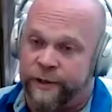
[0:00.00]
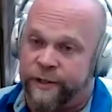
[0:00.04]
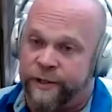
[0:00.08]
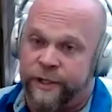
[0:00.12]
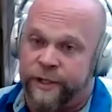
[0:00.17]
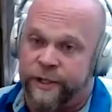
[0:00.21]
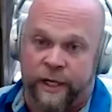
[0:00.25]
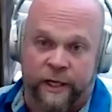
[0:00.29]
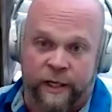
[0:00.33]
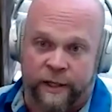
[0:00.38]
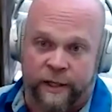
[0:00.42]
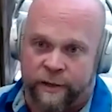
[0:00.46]

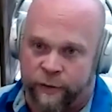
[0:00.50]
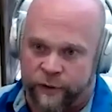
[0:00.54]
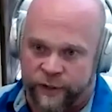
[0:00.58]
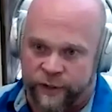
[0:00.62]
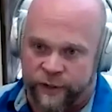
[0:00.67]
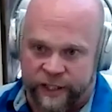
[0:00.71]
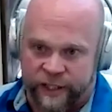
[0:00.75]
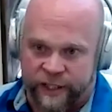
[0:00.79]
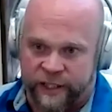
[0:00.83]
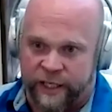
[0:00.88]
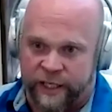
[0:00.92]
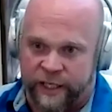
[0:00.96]
He's like,
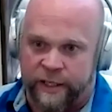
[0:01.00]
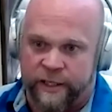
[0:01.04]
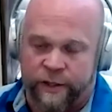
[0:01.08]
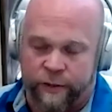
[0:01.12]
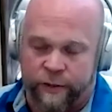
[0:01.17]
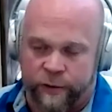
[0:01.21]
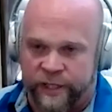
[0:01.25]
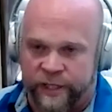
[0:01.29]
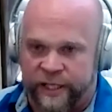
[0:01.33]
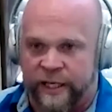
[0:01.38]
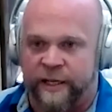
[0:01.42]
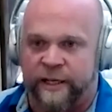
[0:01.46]
towards the,
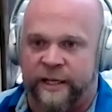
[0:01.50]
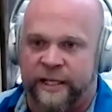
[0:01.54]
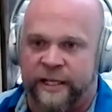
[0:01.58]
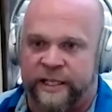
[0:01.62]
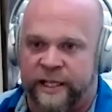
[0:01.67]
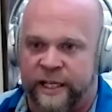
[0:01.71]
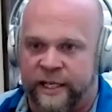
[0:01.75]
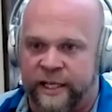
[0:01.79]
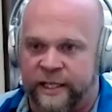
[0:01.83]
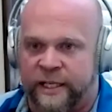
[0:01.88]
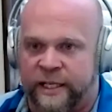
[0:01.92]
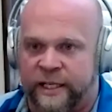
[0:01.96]
towards the end
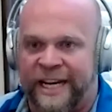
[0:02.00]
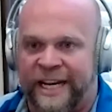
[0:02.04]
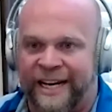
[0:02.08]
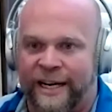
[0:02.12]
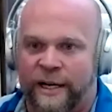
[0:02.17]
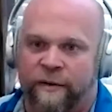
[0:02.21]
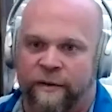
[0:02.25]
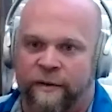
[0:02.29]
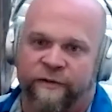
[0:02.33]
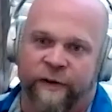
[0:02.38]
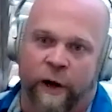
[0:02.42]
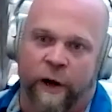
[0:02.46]
of the season,
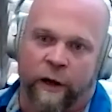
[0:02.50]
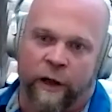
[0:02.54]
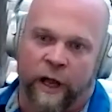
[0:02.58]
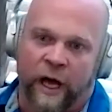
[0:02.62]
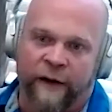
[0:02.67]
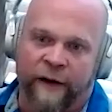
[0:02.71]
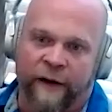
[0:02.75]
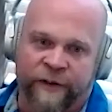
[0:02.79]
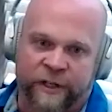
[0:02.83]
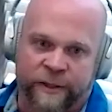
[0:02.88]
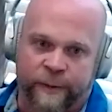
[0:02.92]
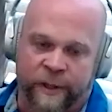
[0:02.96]
he didn't
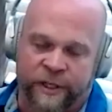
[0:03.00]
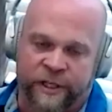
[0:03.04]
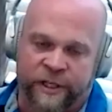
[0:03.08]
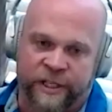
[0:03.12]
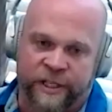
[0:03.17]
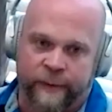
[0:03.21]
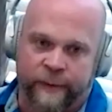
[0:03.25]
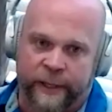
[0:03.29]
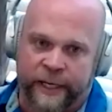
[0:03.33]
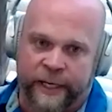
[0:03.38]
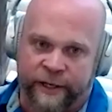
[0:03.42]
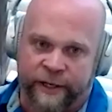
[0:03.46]
fall off as
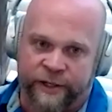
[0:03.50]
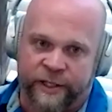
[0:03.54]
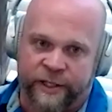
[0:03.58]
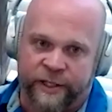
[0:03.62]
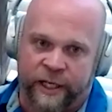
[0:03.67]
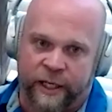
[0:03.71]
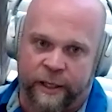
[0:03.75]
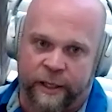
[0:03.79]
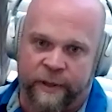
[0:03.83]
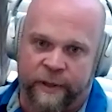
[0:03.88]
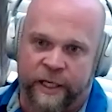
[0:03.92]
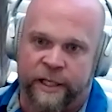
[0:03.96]
much as everybody
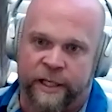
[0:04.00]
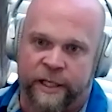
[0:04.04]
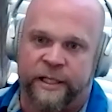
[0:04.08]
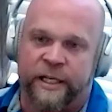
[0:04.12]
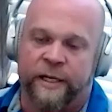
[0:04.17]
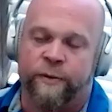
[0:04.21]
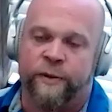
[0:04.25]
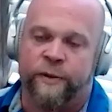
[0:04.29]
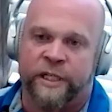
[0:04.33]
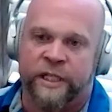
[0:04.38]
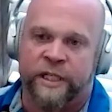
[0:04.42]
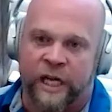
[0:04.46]
else did
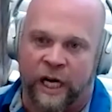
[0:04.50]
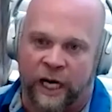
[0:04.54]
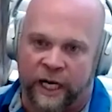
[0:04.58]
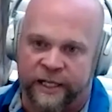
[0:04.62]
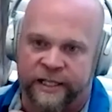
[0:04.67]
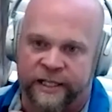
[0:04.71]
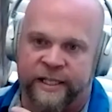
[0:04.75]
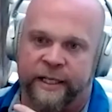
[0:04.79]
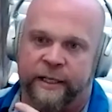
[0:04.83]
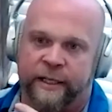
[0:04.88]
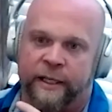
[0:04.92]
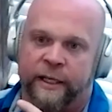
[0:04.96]
because he was
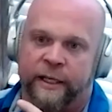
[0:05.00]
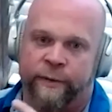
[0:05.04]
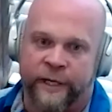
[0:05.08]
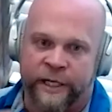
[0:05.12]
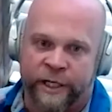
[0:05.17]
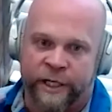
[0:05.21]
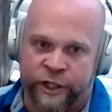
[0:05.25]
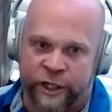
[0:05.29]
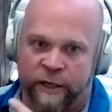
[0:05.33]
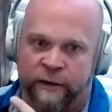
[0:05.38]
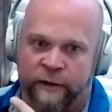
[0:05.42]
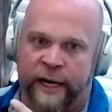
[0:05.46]
constantly
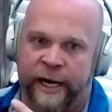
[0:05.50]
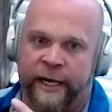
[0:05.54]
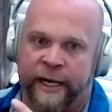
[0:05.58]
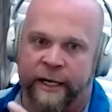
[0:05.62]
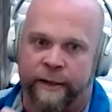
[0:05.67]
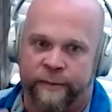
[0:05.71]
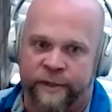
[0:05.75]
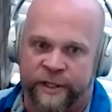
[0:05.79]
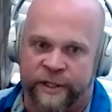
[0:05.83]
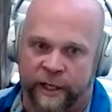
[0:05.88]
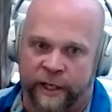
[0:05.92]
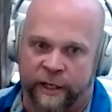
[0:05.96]

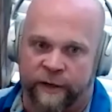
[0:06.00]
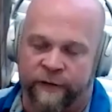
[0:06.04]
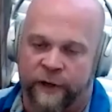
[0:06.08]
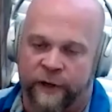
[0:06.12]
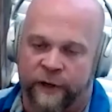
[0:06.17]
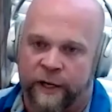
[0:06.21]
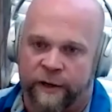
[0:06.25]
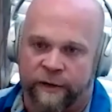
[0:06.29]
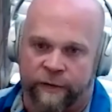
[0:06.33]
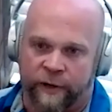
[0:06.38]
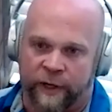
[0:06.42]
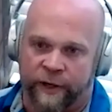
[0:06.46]
regenerating
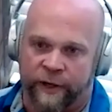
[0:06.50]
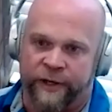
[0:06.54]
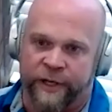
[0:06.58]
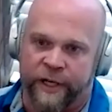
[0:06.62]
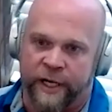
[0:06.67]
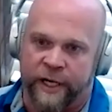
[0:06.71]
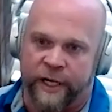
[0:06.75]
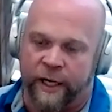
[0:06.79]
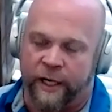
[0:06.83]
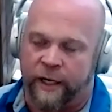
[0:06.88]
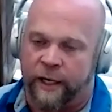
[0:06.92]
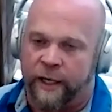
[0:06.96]
himself throughout
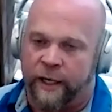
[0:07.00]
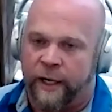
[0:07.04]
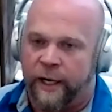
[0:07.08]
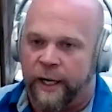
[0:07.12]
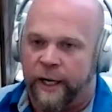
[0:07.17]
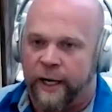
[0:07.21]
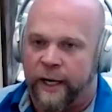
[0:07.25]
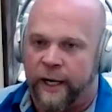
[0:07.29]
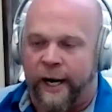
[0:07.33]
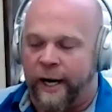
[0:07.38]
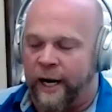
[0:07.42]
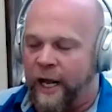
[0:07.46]
the year.
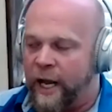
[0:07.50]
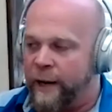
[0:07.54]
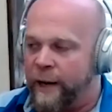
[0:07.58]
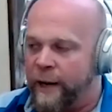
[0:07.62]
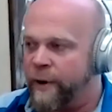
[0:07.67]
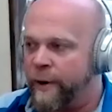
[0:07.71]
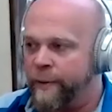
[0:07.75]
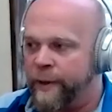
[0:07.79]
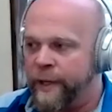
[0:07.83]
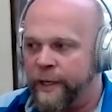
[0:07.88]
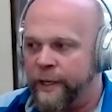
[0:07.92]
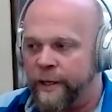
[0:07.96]
And
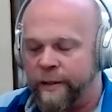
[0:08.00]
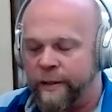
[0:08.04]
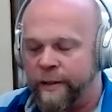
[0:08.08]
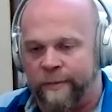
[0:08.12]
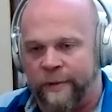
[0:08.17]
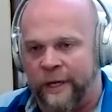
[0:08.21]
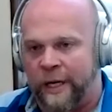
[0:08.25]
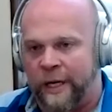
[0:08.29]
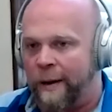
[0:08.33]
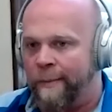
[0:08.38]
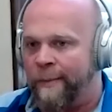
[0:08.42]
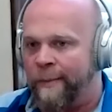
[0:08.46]
I probably,
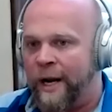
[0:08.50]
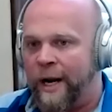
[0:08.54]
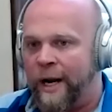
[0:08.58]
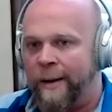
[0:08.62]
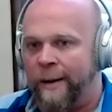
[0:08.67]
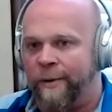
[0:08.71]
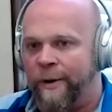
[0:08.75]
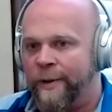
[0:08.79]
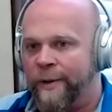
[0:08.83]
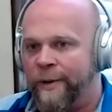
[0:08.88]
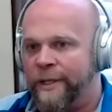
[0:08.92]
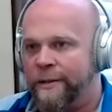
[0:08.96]

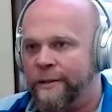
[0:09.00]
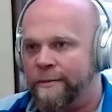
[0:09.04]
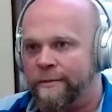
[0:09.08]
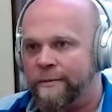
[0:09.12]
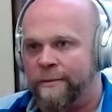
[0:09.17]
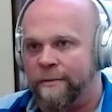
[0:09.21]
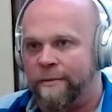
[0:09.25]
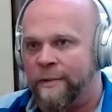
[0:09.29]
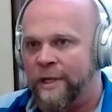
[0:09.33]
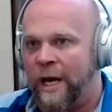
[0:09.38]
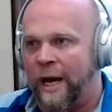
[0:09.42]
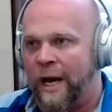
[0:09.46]
man, I probably
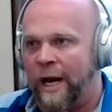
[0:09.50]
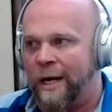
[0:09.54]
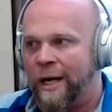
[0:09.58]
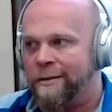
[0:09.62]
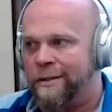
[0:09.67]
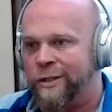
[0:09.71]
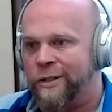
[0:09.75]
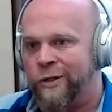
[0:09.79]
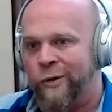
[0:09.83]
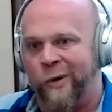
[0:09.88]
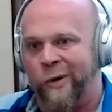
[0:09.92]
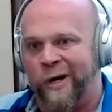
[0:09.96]

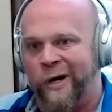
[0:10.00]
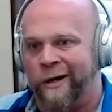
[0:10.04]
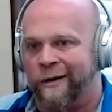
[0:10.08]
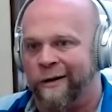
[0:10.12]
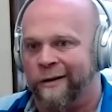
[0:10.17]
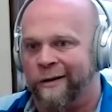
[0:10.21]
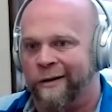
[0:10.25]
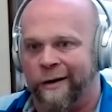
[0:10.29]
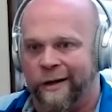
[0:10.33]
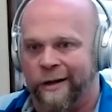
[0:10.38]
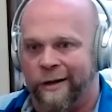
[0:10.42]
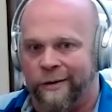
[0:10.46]
got twenty
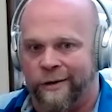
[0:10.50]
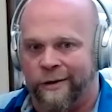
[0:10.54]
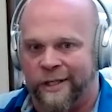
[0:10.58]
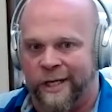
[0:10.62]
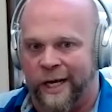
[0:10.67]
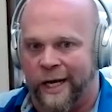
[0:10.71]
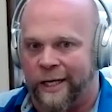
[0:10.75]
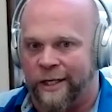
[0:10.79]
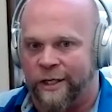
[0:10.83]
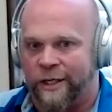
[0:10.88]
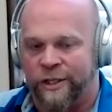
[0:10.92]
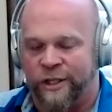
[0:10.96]
or thirty of
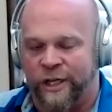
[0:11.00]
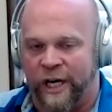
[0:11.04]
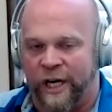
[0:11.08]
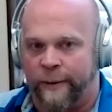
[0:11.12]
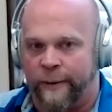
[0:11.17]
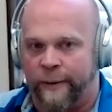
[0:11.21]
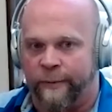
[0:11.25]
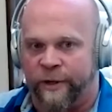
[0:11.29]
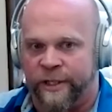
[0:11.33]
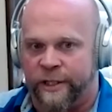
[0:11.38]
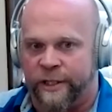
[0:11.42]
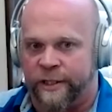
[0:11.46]
those guys'
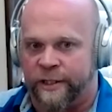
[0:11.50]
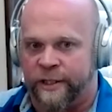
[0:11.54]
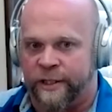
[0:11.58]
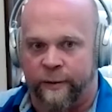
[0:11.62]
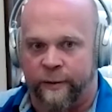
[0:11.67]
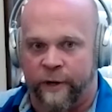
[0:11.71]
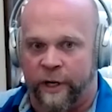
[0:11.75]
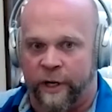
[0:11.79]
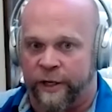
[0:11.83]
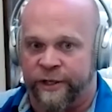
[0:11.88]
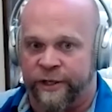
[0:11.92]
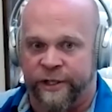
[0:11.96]
chambers
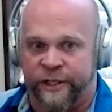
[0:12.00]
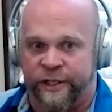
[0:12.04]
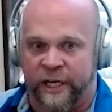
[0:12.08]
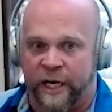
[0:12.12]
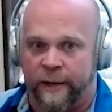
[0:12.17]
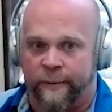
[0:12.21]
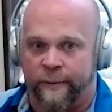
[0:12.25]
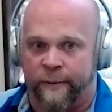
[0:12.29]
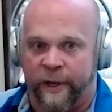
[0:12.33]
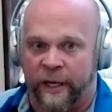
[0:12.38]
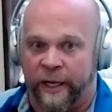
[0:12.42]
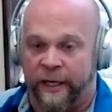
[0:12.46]
because they would all
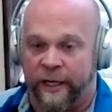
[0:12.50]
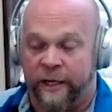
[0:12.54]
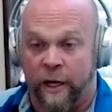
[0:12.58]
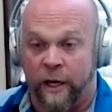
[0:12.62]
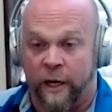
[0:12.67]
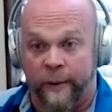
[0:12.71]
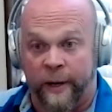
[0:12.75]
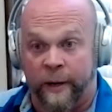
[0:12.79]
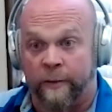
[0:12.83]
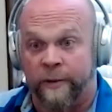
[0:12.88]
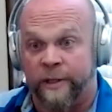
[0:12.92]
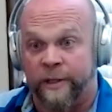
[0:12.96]
see him and be
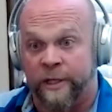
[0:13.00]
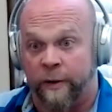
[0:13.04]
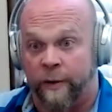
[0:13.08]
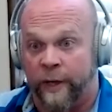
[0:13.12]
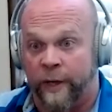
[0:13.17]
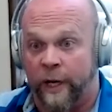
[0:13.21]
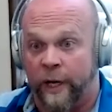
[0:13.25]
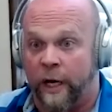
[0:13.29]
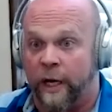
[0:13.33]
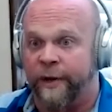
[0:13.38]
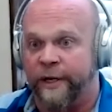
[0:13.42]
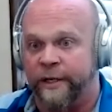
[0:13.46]
like, yo man, what's
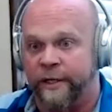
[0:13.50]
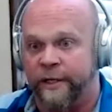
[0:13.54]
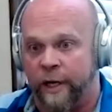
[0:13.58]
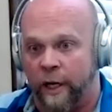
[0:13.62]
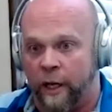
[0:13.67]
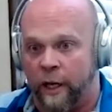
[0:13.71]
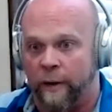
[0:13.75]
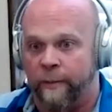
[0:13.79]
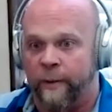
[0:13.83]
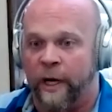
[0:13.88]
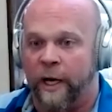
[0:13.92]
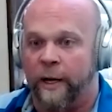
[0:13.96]
going on?
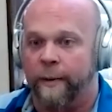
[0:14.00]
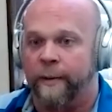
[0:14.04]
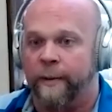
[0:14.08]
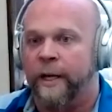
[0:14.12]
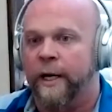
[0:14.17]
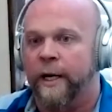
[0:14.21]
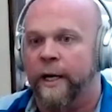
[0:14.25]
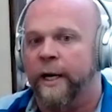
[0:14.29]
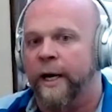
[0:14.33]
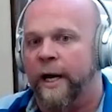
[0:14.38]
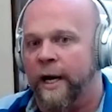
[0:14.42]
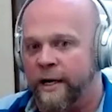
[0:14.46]
They'd call him
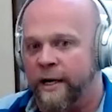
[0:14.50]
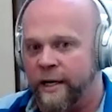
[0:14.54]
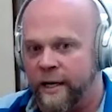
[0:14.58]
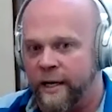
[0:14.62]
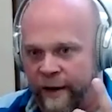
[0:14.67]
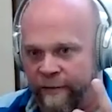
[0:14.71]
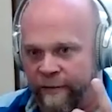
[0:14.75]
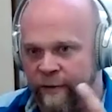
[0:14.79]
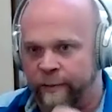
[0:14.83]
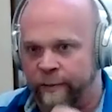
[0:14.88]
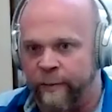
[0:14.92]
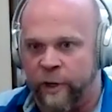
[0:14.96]
up. you
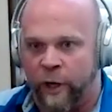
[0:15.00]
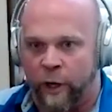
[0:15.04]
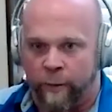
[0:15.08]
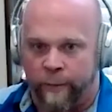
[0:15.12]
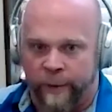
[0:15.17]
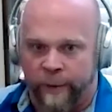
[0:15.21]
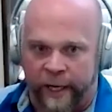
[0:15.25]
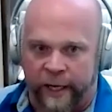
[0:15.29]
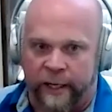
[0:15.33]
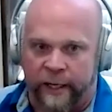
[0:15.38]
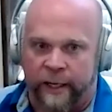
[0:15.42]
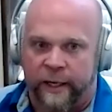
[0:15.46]
need to have them
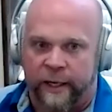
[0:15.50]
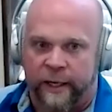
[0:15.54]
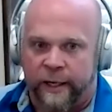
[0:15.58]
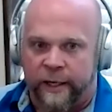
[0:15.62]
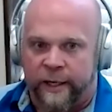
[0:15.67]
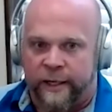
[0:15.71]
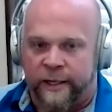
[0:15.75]
call me.